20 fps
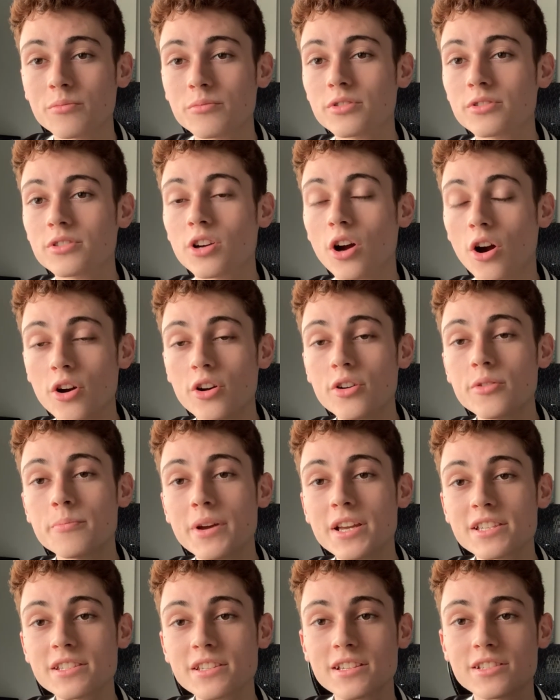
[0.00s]
card.
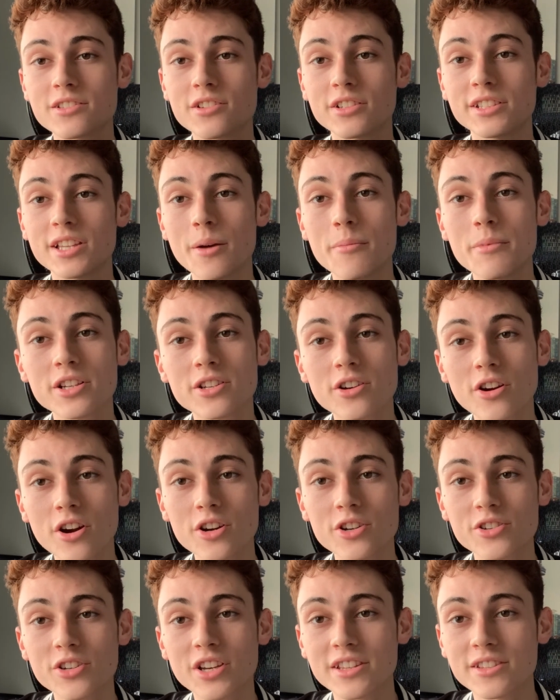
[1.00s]
Basically, it's a debit
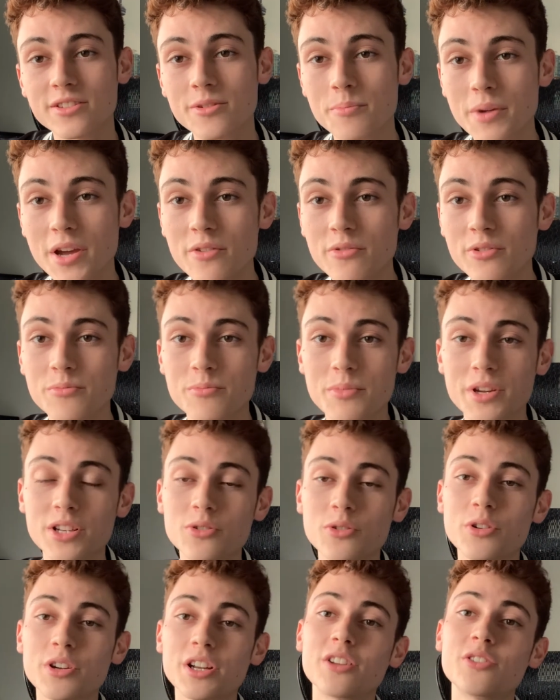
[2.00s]
card. You get to pay with
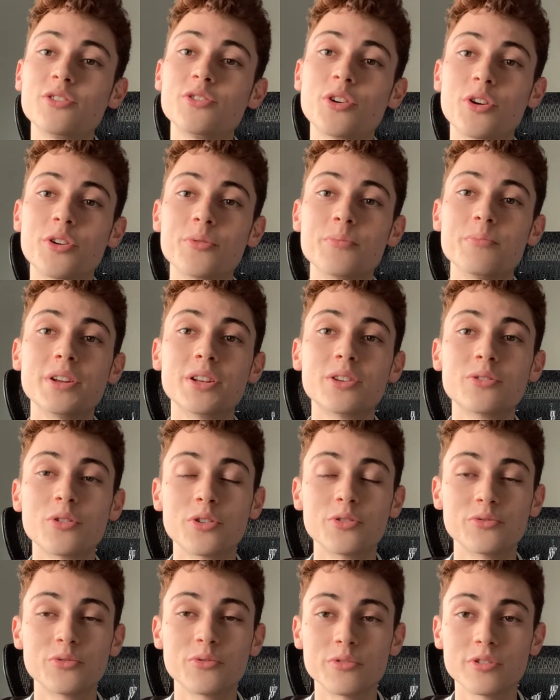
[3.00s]
Bitcoin and you earn
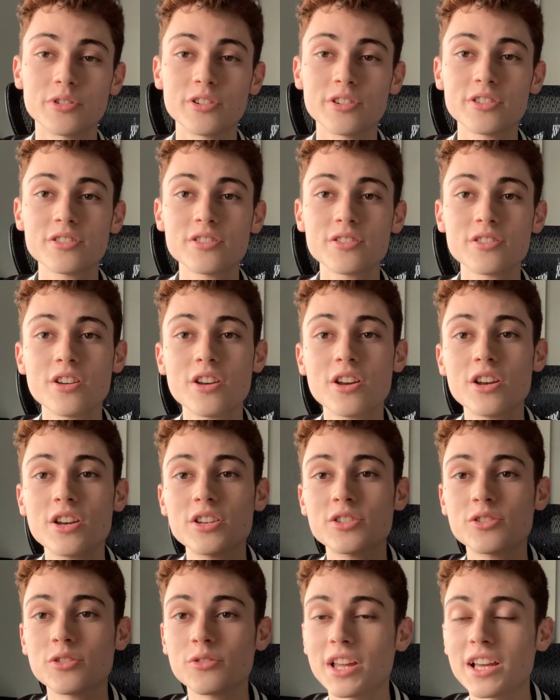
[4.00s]
Bitcoin rewards.
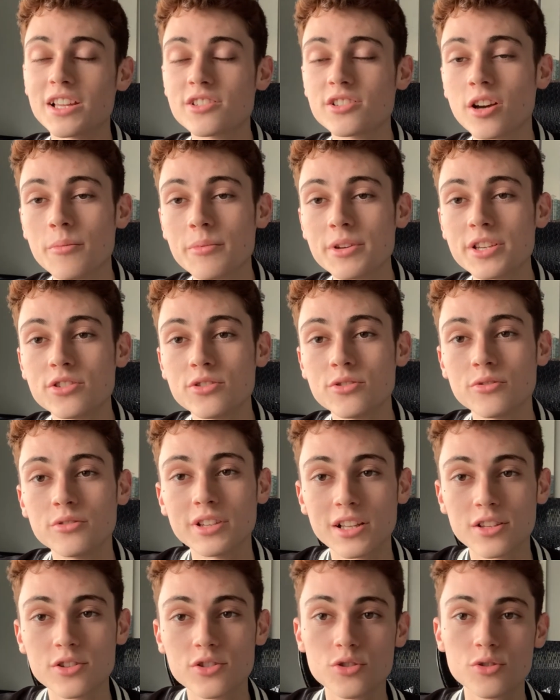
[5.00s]
So that's coming soon.
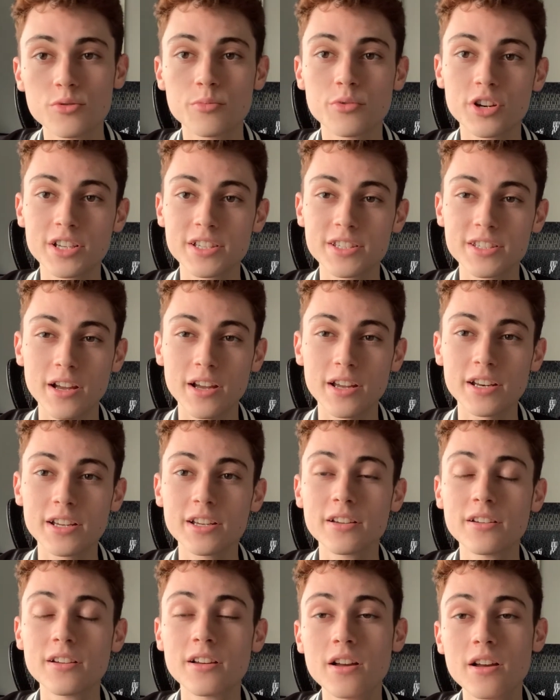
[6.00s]
That's super
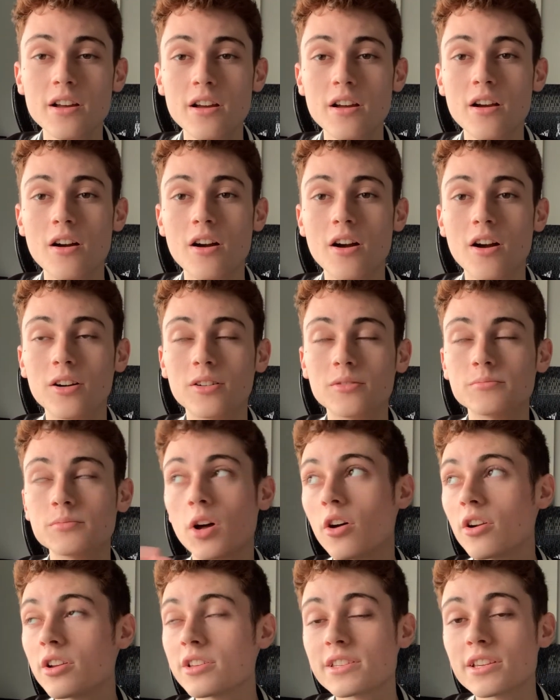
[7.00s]
exciting.
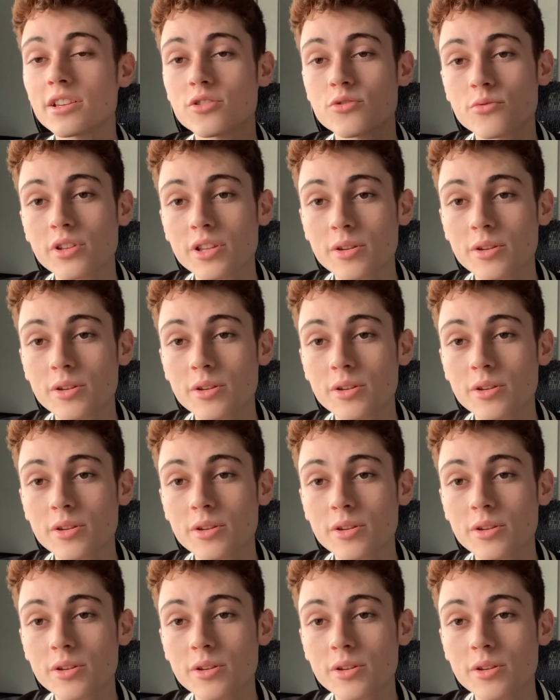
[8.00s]
Honestly, it's really